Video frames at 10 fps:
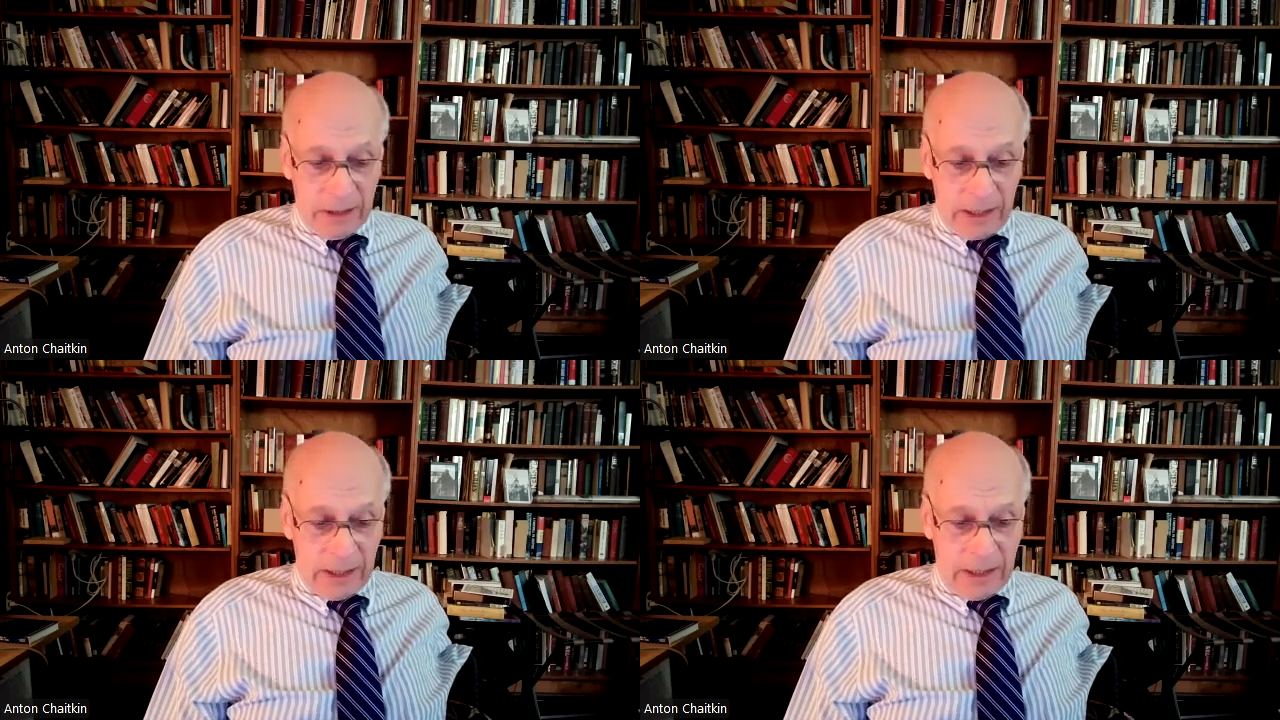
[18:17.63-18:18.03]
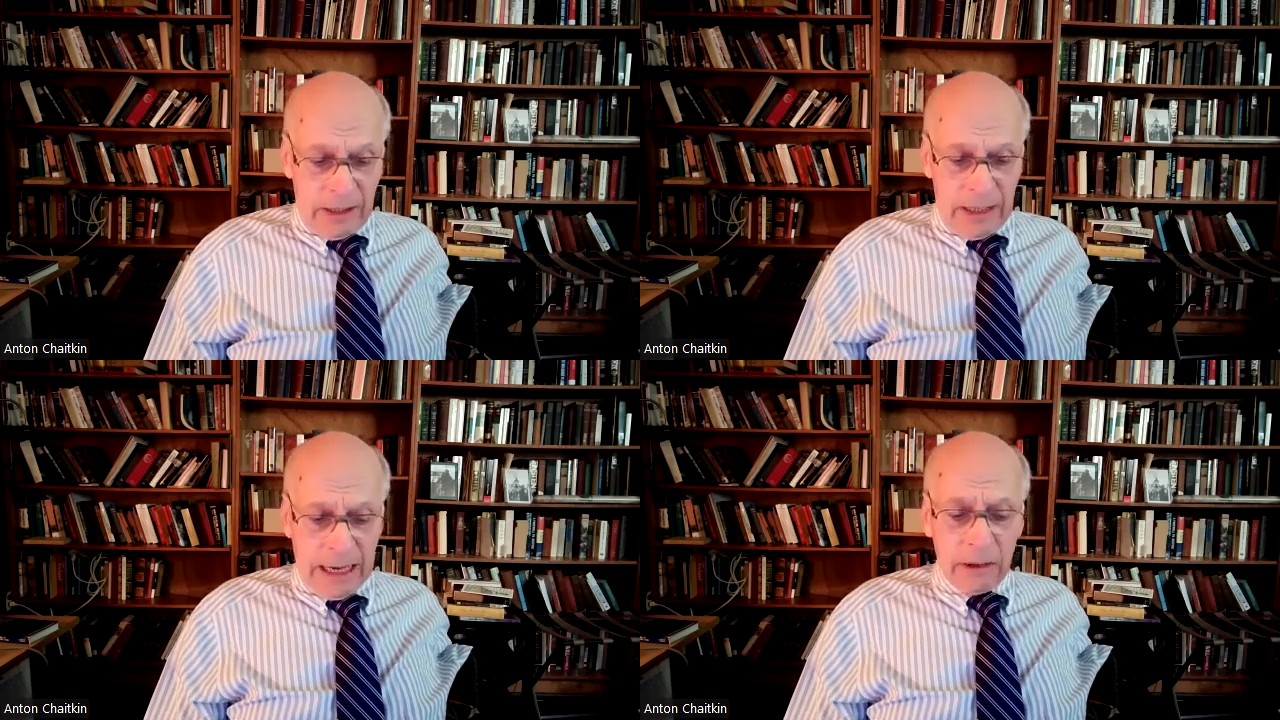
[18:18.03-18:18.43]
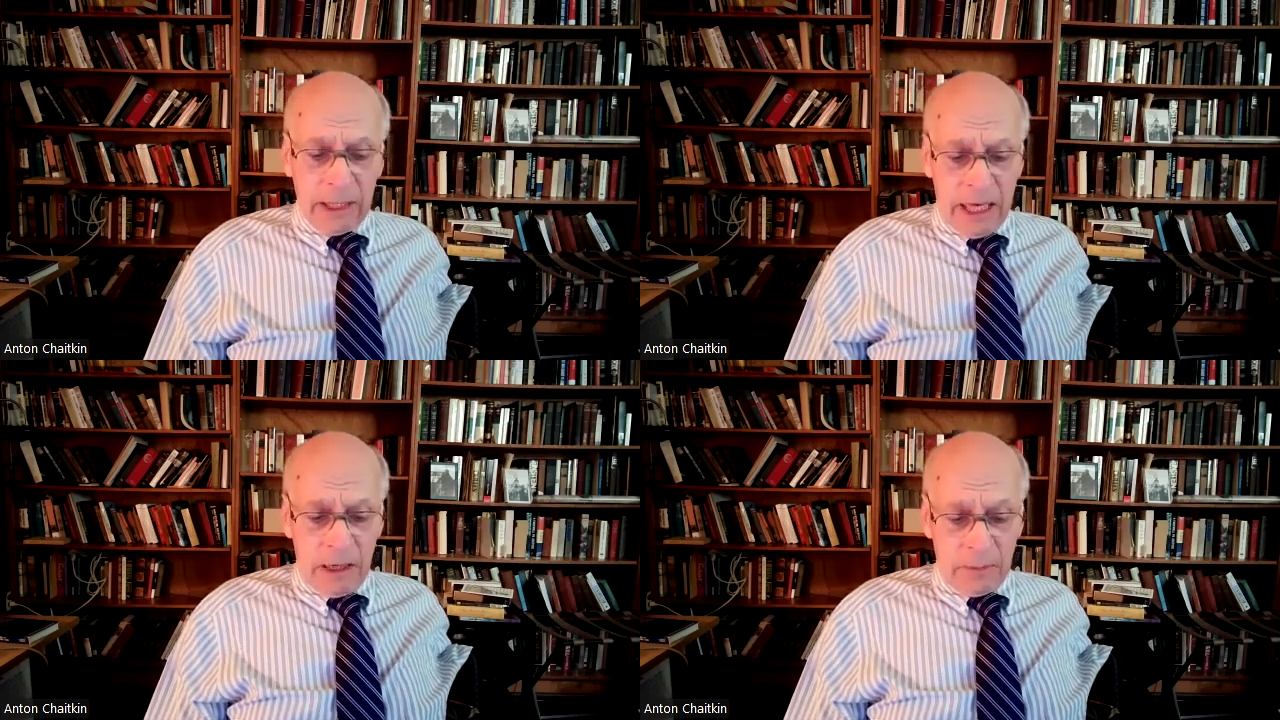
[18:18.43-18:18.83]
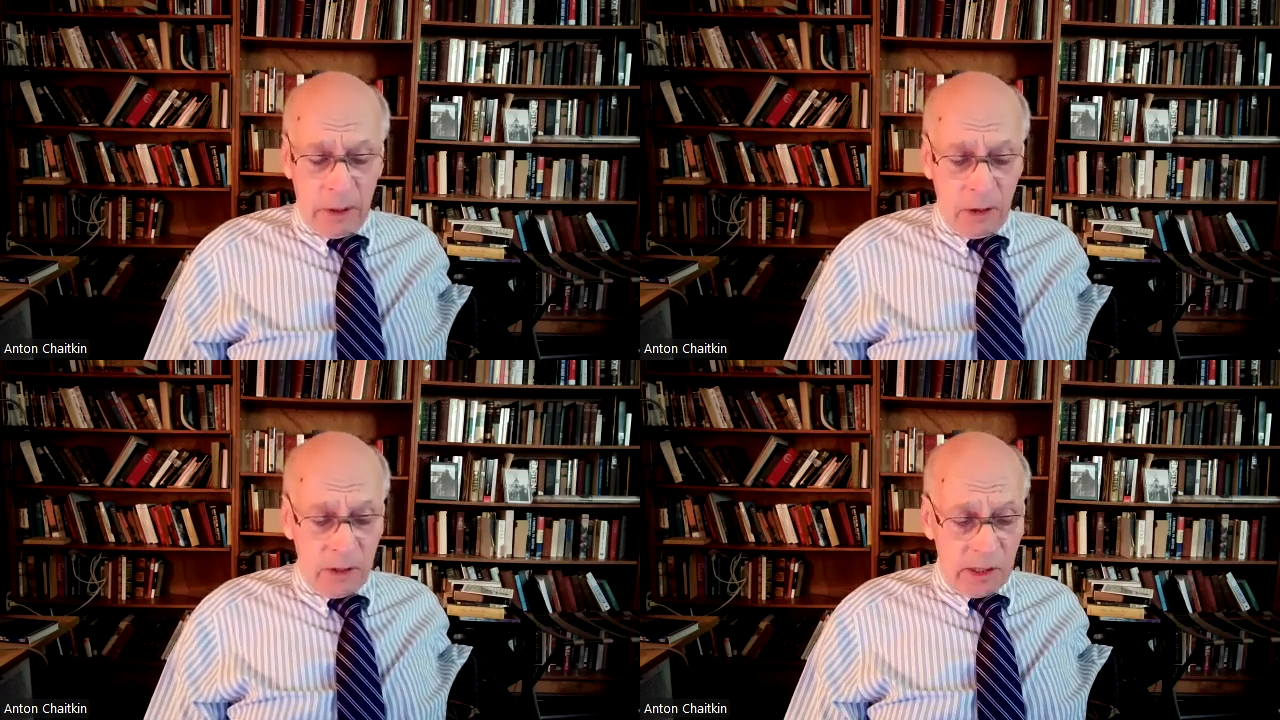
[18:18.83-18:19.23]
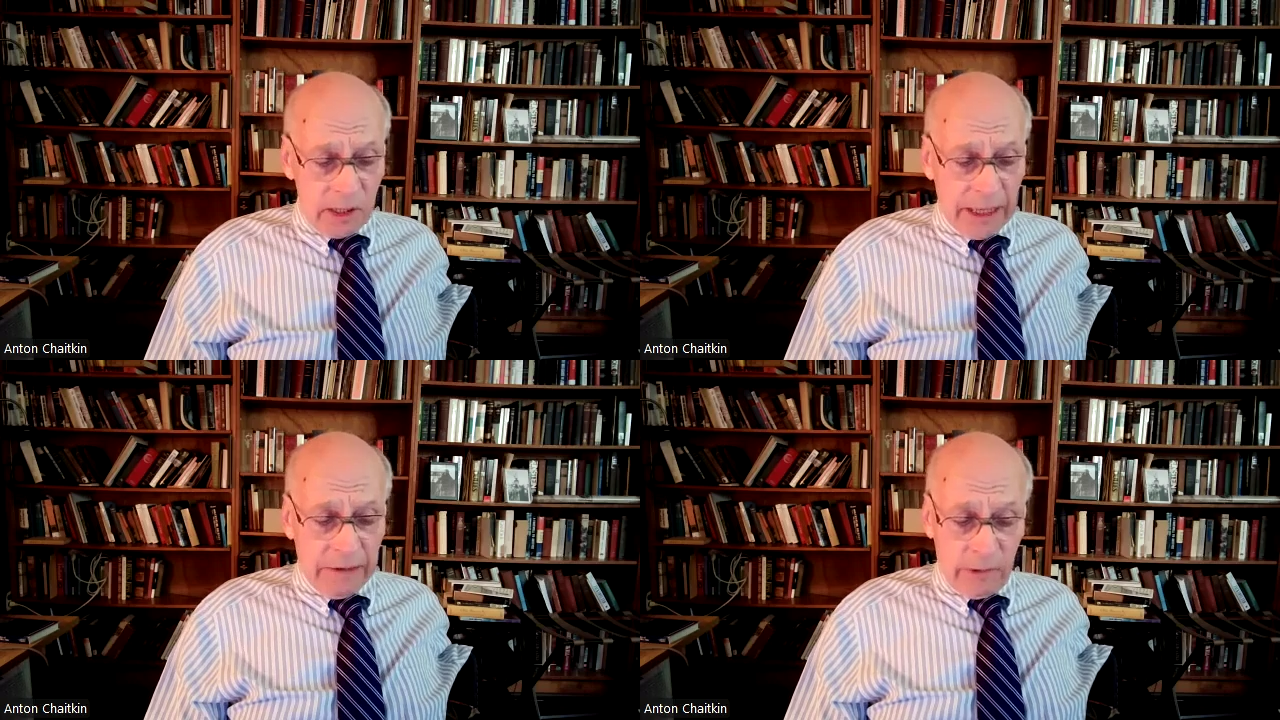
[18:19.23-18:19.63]
did he oppose
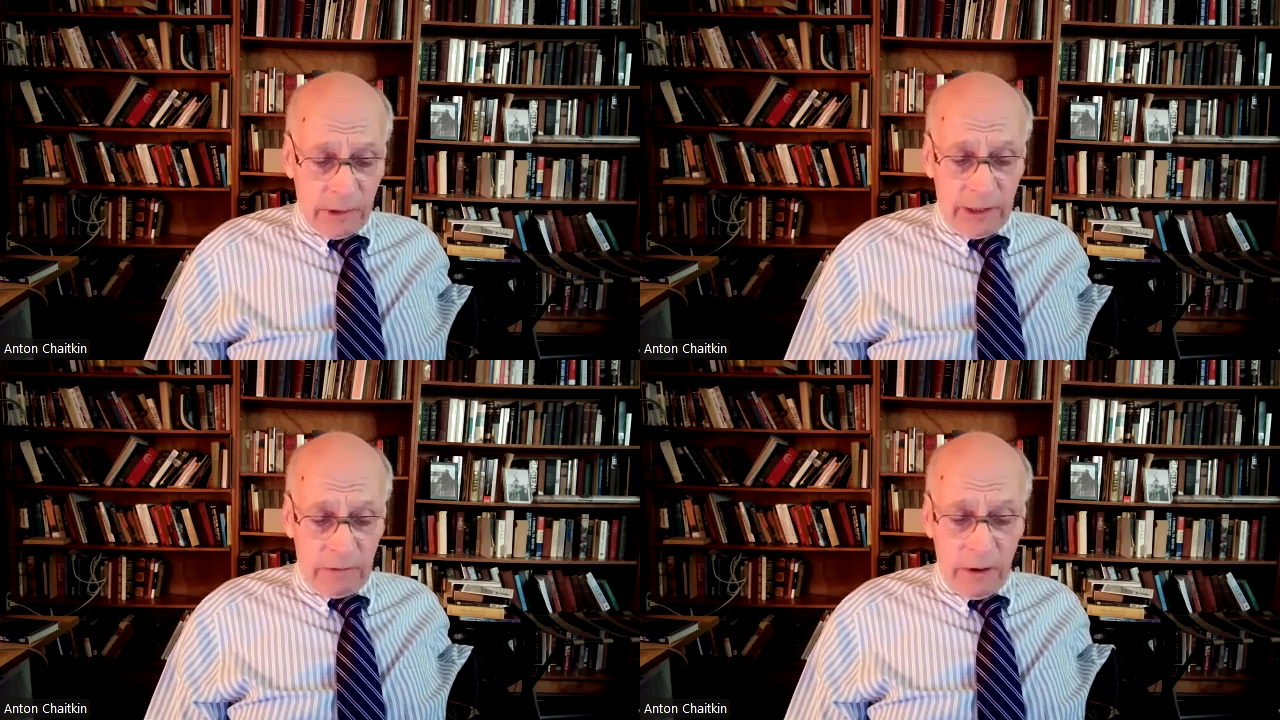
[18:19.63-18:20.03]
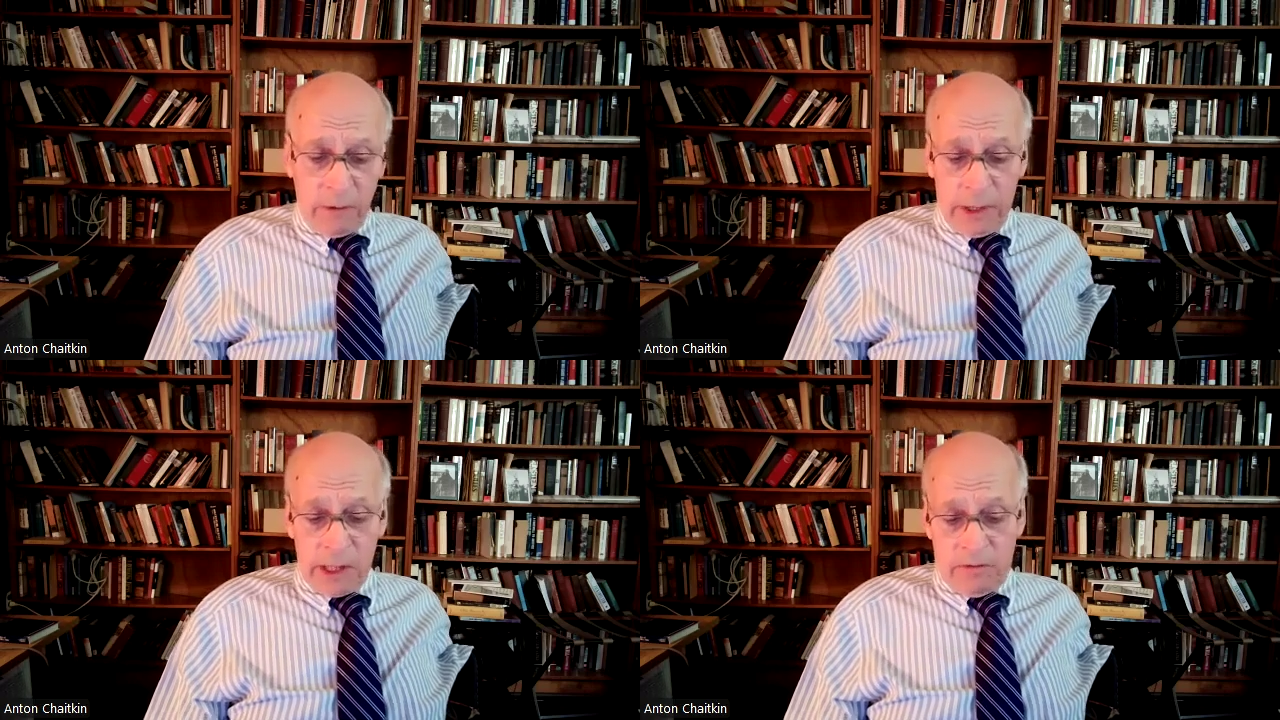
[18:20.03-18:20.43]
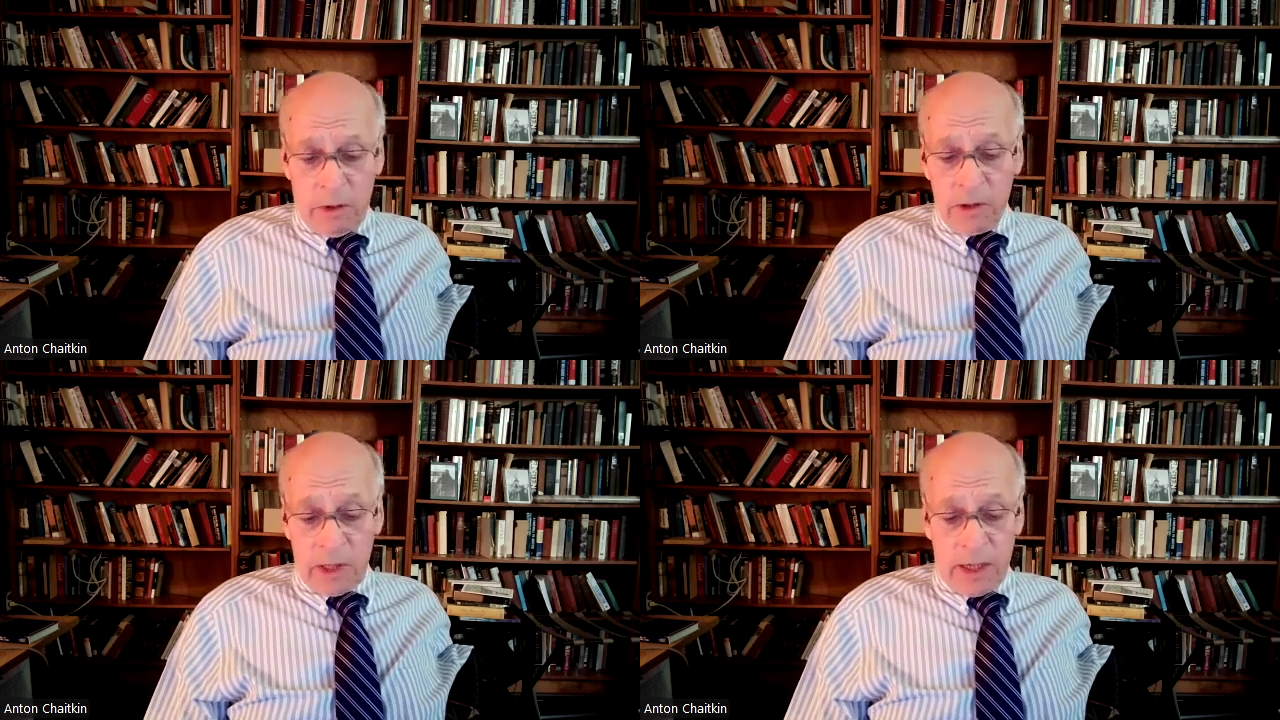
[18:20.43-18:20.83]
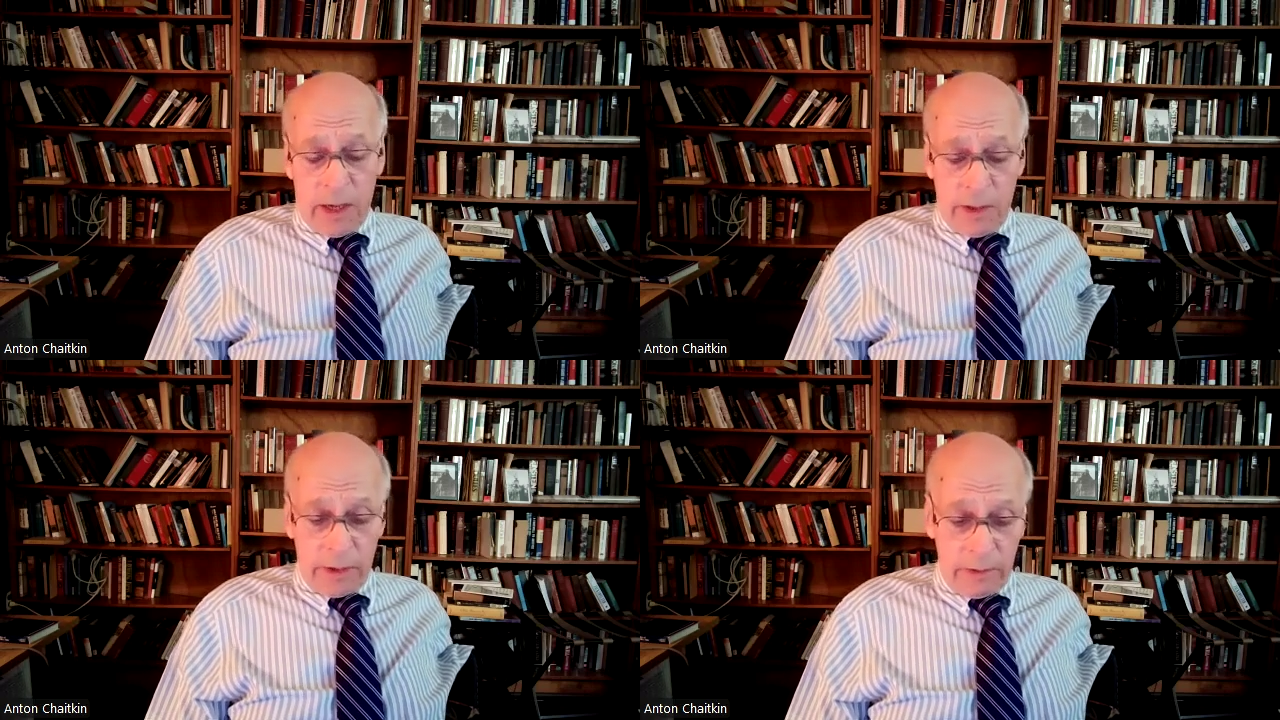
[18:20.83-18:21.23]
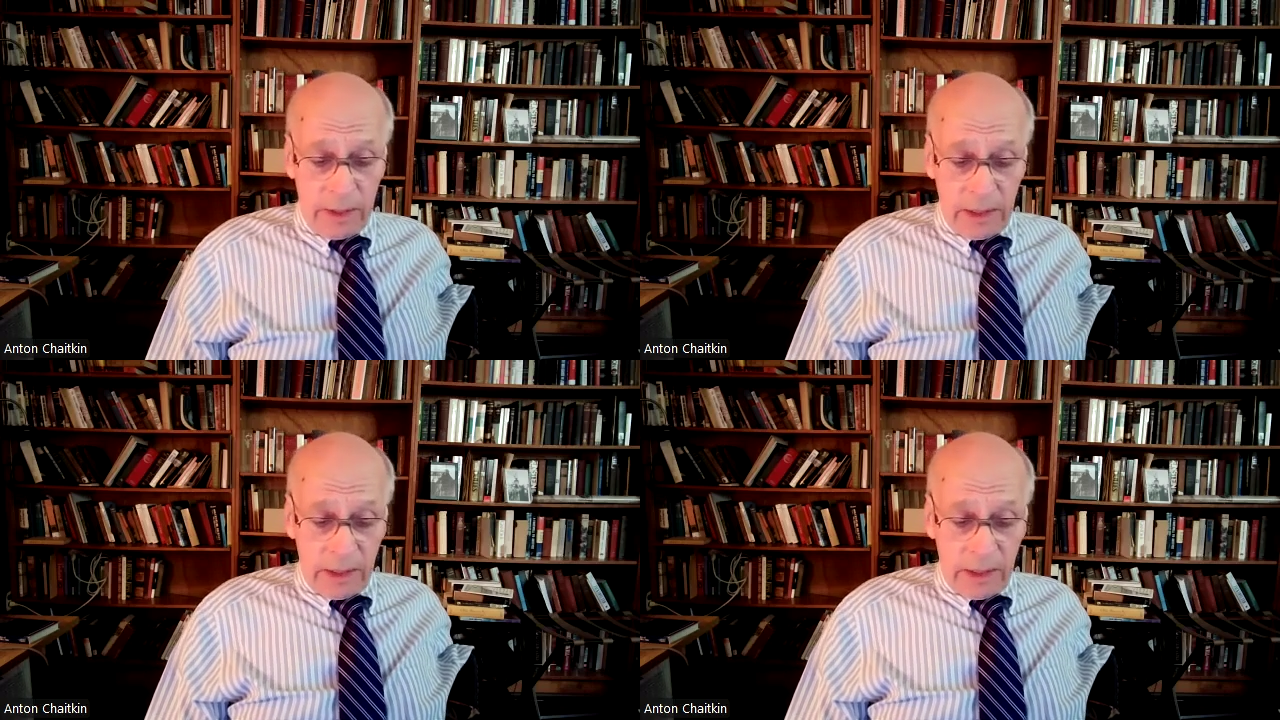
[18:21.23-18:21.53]
slavery, and what were his views on other